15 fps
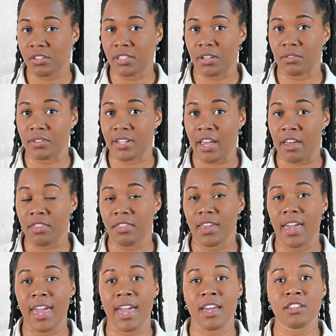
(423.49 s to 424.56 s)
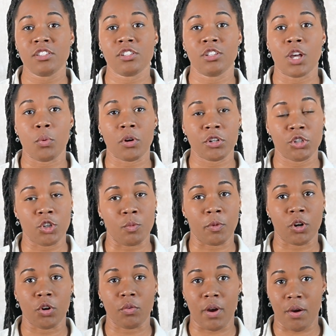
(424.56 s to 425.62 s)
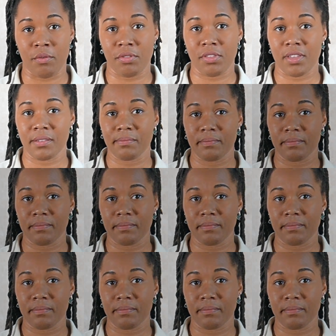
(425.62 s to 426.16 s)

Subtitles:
cell death and slower tumor growth.